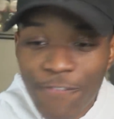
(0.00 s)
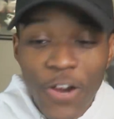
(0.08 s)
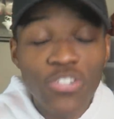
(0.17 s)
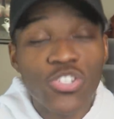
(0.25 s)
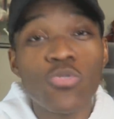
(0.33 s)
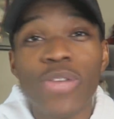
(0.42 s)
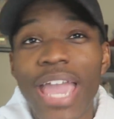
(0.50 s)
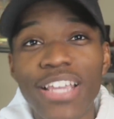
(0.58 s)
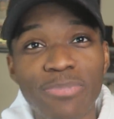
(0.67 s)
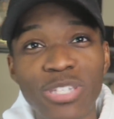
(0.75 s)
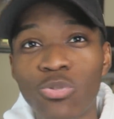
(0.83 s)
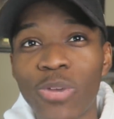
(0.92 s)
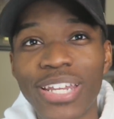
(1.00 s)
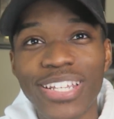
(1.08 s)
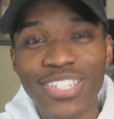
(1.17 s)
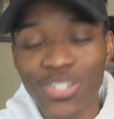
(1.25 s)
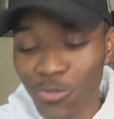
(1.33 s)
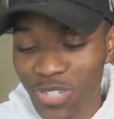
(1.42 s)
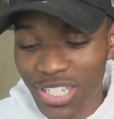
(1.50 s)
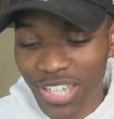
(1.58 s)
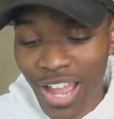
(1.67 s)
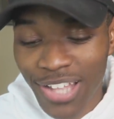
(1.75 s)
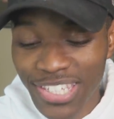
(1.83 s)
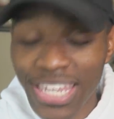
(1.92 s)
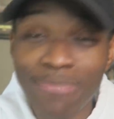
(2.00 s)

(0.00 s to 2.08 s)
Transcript: First two games between these two uh,